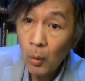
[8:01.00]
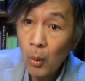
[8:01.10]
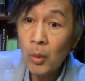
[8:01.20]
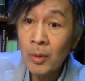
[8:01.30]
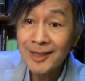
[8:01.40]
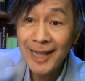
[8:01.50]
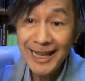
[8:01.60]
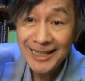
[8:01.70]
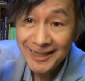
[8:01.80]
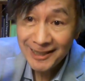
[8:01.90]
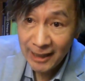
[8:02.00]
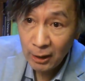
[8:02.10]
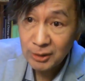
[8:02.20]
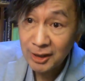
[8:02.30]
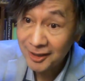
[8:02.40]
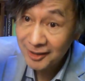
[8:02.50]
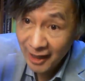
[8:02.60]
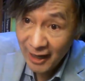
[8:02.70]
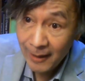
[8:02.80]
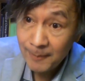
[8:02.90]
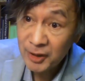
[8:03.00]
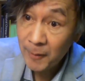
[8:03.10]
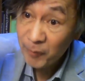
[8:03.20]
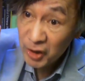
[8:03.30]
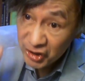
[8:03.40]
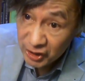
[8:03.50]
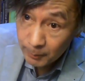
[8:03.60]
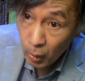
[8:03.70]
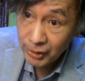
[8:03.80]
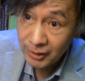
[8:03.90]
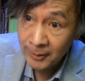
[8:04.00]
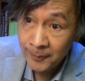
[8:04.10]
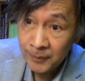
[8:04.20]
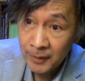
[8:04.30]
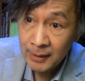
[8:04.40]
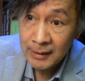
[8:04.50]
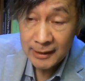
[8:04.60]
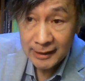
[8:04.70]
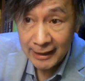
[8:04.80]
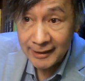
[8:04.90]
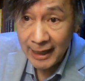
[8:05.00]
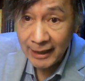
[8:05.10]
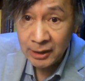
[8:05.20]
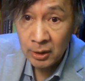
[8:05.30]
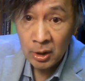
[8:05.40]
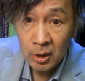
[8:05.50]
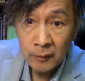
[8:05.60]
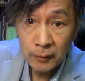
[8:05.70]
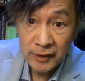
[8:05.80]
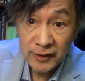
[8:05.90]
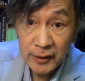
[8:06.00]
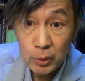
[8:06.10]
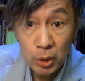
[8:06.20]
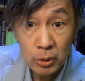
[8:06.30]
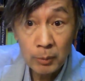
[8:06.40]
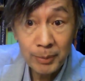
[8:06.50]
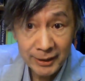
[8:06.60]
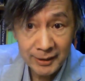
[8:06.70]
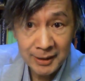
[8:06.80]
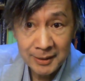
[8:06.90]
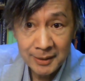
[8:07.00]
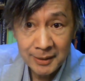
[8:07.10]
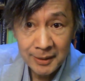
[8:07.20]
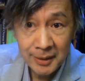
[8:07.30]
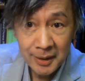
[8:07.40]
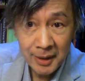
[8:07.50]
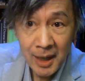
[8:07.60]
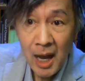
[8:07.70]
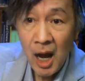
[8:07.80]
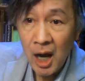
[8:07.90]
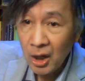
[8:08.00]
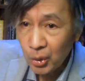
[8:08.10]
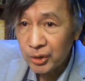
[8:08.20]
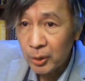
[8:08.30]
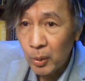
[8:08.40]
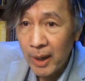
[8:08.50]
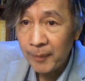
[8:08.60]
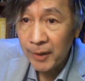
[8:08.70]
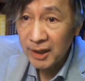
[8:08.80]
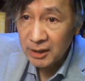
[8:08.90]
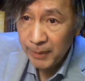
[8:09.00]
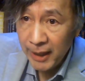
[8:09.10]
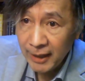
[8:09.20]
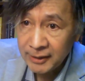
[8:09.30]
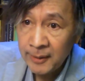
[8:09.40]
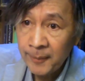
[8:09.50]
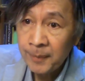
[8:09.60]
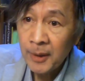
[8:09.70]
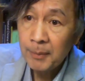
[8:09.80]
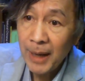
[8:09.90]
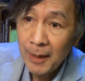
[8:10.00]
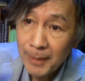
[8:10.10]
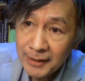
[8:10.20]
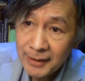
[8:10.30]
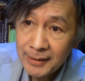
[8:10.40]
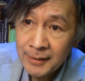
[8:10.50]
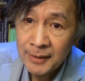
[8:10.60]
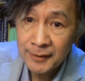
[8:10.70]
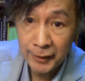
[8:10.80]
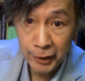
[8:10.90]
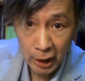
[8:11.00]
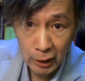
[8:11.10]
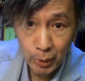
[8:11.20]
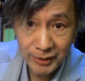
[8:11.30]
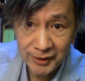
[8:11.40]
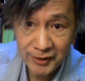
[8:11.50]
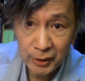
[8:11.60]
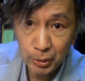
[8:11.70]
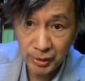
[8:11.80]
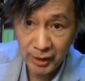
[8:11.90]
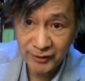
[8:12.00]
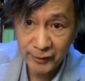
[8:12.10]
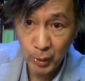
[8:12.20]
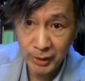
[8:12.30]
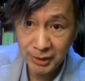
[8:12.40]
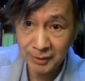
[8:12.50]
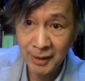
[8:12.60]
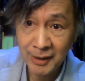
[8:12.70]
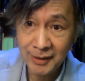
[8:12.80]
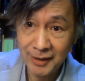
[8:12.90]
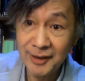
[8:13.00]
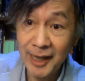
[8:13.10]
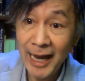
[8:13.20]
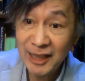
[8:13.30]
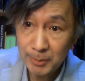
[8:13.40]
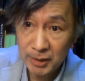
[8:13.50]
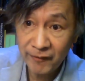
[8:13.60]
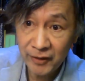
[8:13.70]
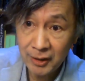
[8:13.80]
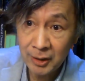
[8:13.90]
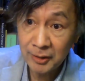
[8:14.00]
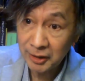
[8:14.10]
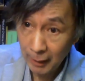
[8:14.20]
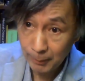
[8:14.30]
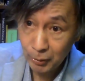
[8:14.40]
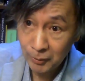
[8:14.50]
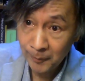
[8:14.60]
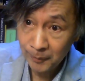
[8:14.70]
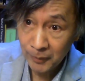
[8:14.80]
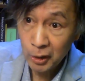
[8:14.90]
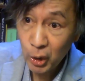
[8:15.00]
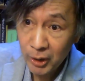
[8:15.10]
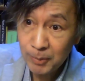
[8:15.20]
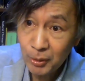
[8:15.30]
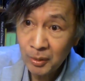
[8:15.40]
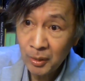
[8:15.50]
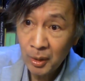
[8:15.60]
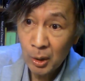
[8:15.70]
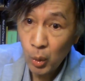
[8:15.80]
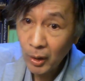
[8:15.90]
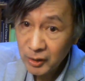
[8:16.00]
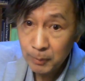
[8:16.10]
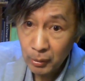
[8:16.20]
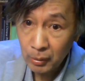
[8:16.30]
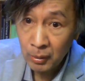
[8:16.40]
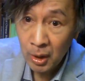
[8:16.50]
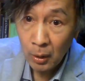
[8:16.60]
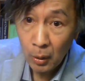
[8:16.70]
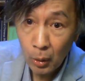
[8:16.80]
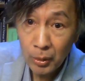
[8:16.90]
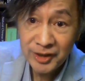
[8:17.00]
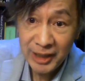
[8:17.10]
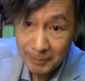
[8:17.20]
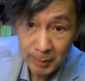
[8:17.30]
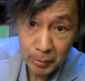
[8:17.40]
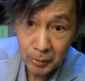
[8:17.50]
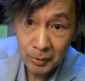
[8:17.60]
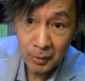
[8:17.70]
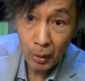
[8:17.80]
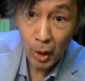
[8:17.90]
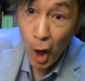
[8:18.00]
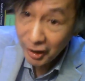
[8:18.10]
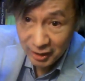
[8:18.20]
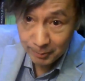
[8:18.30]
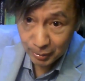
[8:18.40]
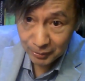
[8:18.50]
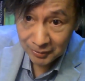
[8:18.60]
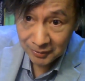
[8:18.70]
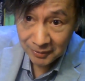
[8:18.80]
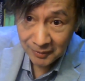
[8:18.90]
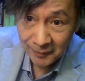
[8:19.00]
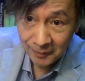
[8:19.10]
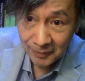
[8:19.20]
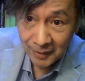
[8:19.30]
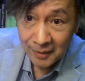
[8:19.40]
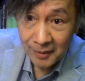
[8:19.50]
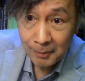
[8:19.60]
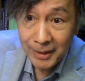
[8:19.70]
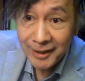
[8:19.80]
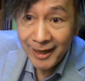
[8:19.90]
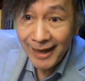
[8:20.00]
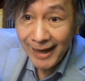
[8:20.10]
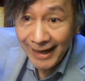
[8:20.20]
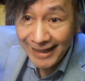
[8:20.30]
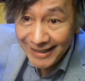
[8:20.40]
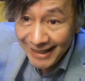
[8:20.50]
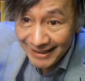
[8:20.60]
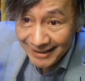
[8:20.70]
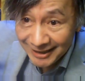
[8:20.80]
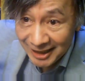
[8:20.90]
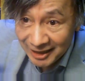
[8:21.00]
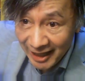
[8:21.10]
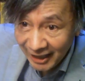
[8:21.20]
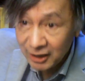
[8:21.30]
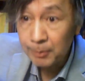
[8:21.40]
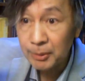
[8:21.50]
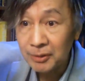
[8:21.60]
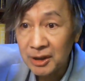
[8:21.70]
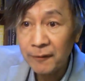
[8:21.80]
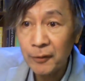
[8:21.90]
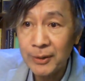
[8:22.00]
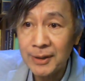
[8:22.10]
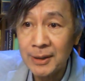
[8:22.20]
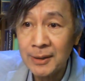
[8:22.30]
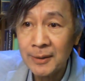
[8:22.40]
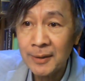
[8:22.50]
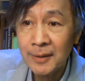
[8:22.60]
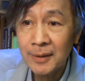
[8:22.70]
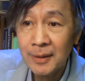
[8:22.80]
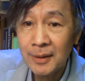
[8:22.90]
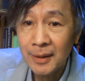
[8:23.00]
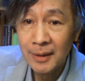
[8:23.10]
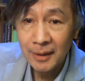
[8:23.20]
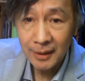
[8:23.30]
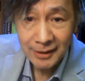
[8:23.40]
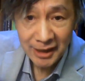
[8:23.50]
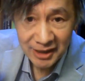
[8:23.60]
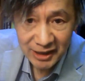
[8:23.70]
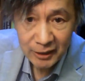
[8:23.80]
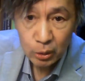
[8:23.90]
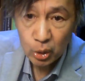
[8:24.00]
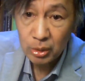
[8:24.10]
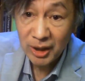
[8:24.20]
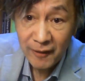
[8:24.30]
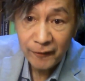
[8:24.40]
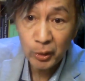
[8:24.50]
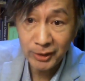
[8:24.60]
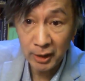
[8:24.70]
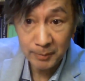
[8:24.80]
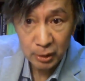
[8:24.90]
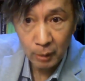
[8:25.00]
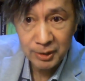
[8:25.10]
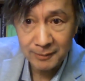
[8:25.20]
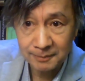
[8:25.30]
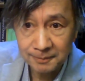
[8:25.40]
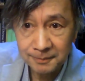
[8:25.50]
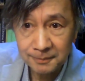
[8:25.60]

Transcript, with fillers: or 10,000 times smaller than that for the central peak. How could one expect by making the current CO2 concentration in the atmosphere double, triple, quadruple, or septable or octuple make any detectable difference in the CO2 infrared absorption.